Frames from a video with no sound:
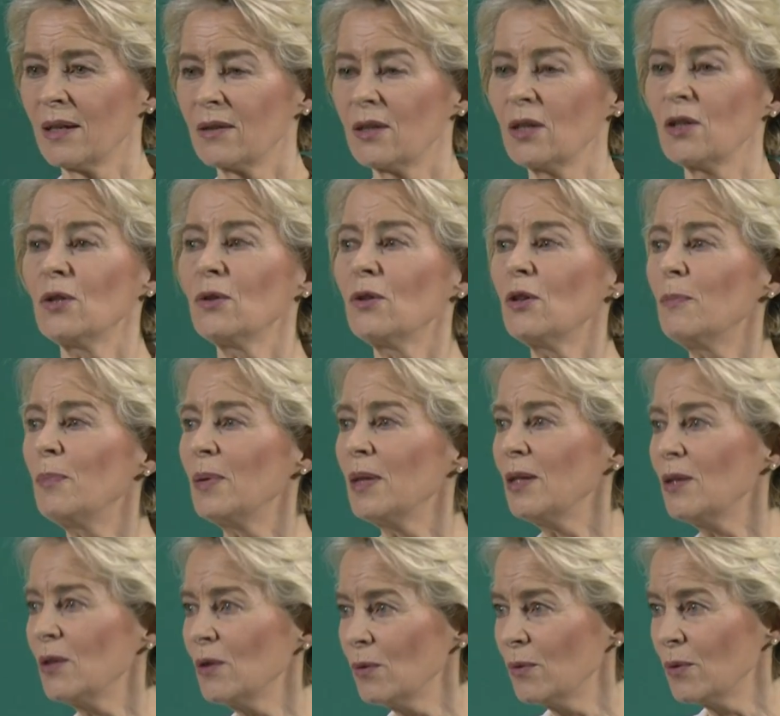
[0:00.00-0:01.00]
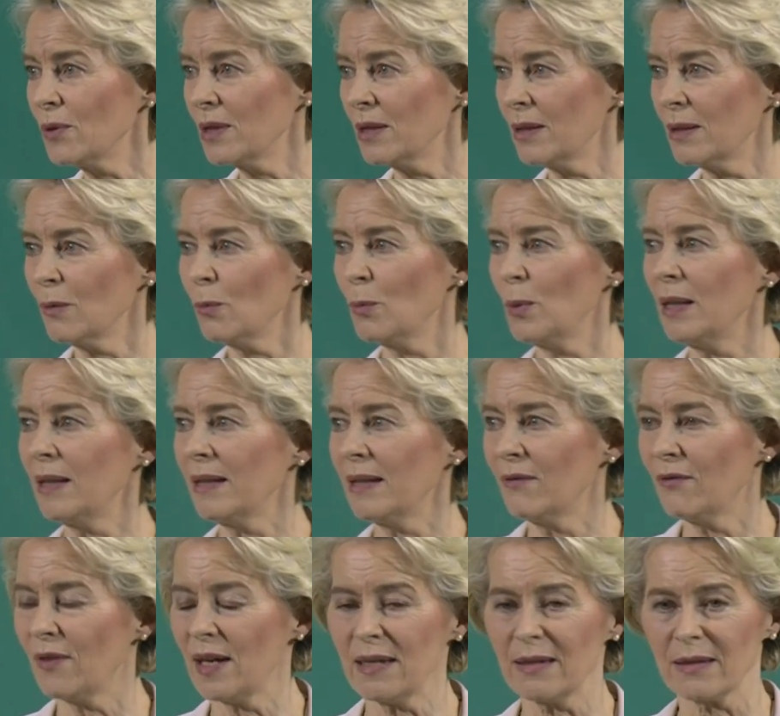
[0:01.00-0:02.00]
the European Union will
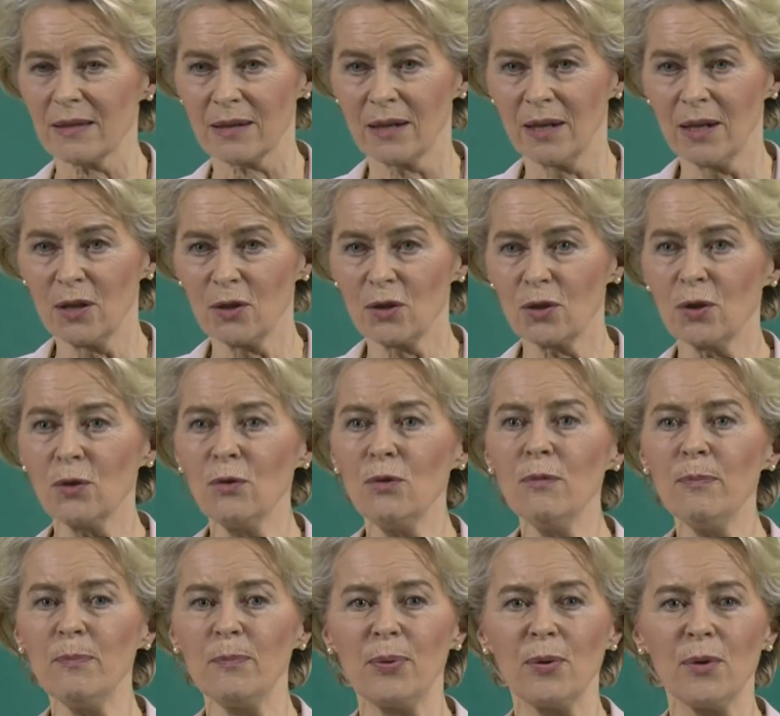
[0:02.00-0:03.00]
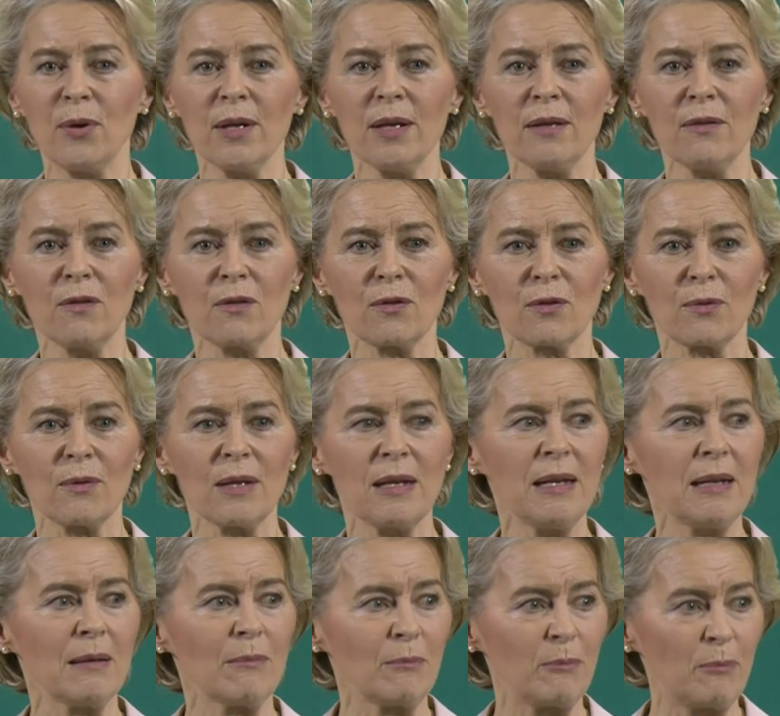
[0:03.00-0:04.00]
invest
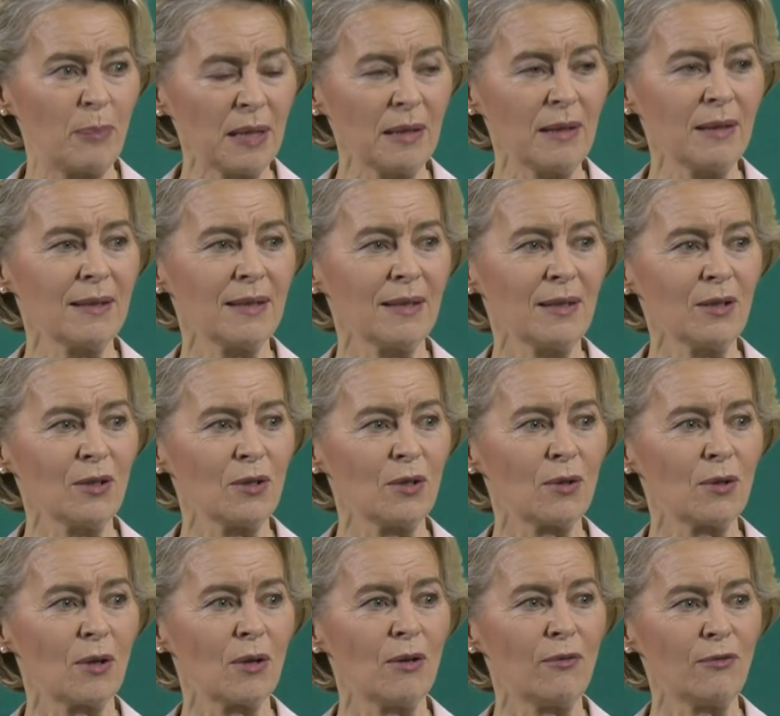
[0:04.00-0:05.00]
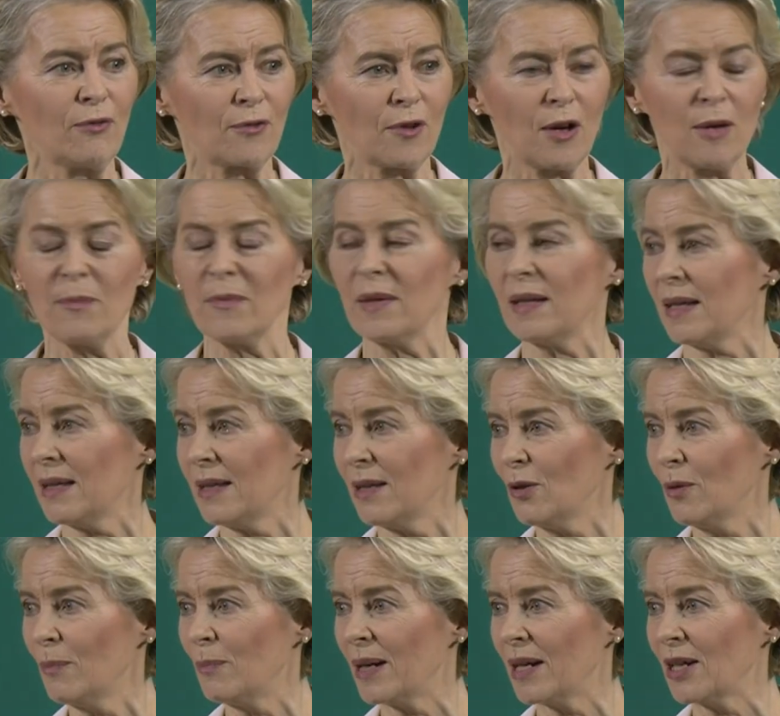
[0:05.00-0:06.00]
€2.3 billion from the
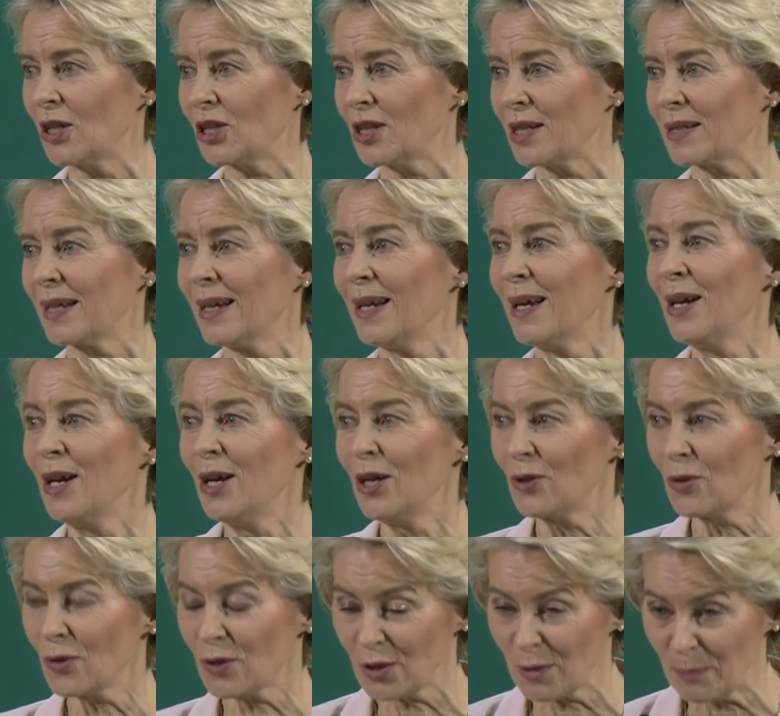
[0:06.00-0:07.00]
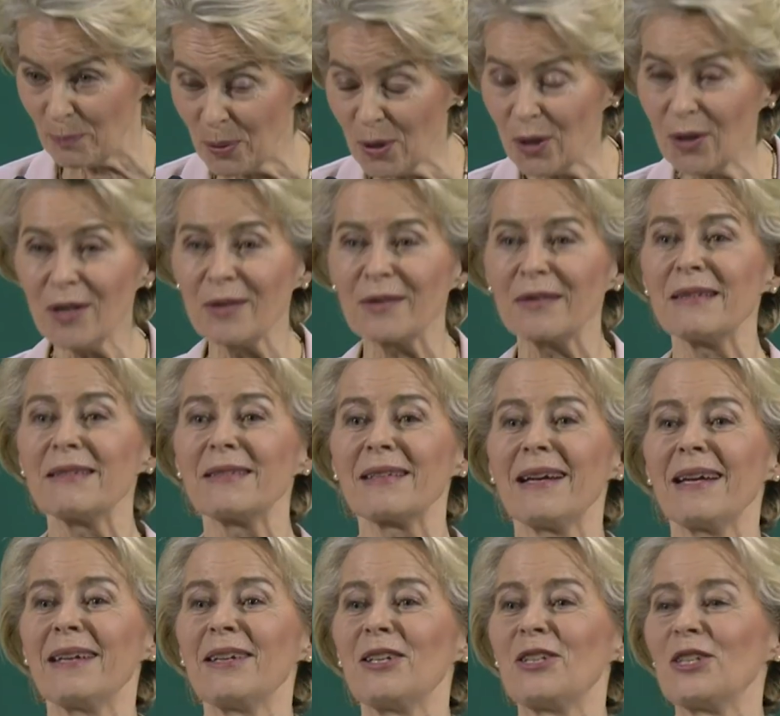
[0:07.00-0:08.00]
EU budget to support this
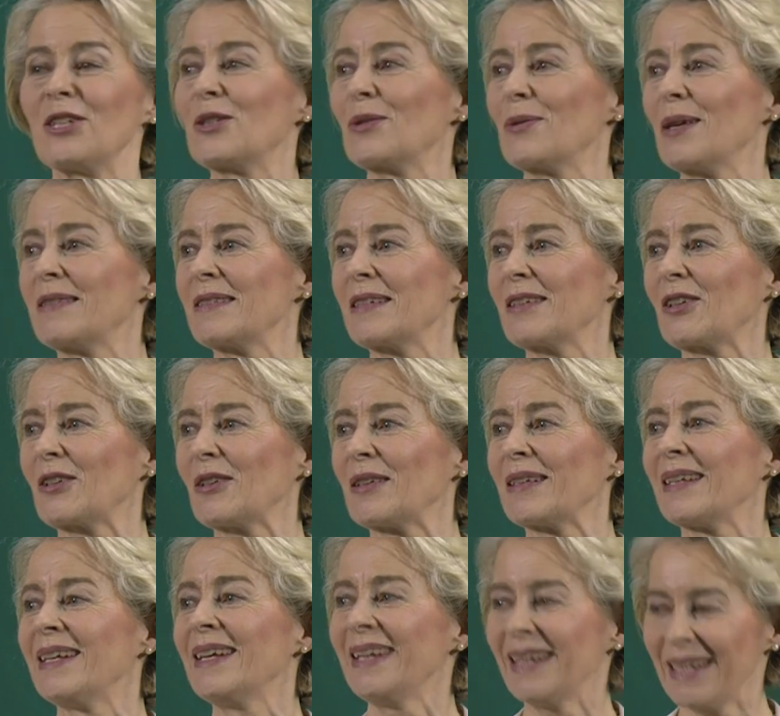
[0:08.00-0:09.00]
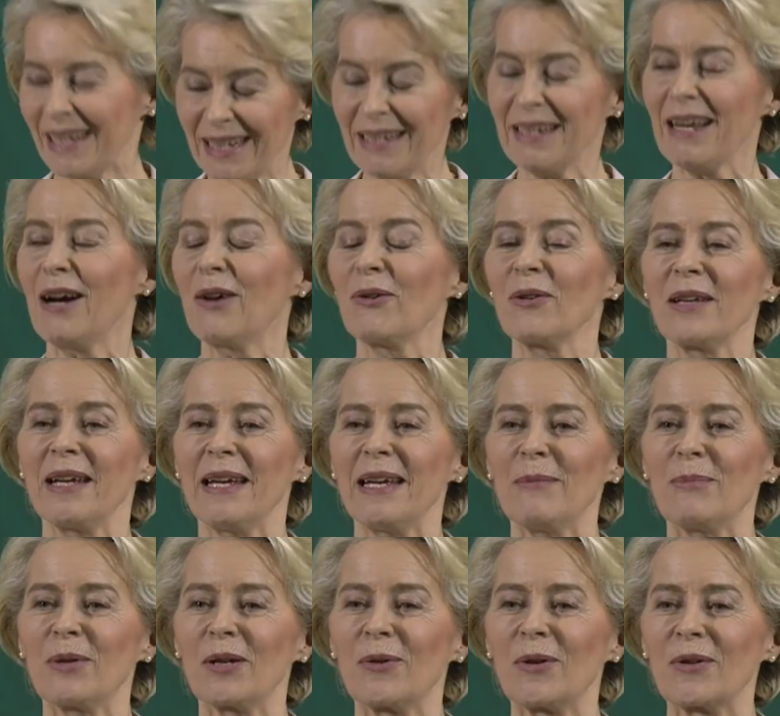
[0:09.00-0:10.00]
energy transition in our
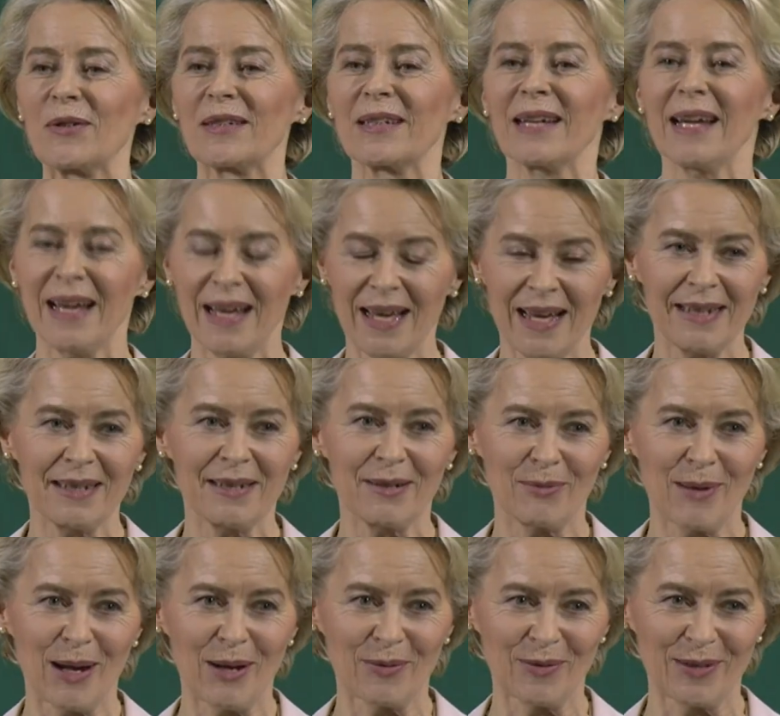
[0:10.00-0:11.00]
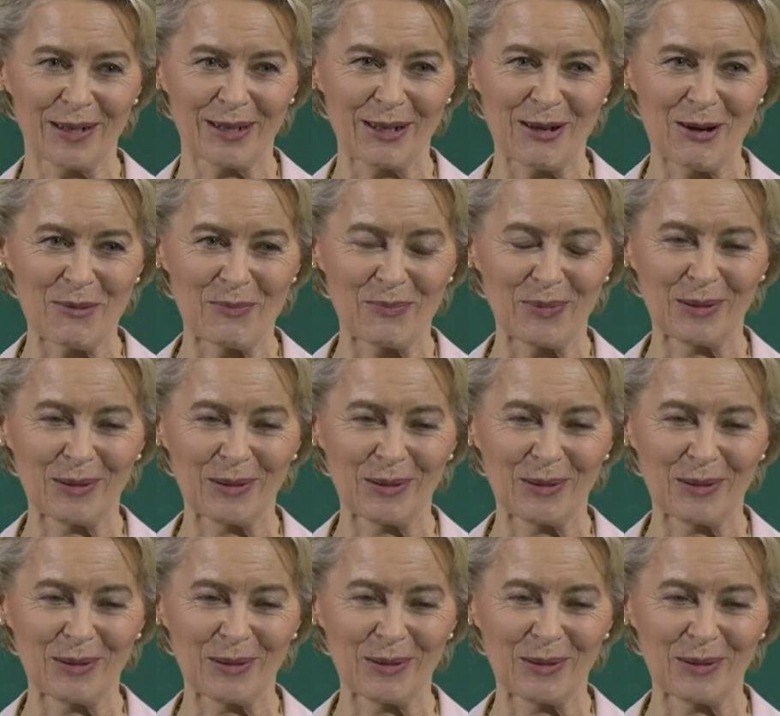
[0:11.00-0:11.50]
neighbourhood and around the globe.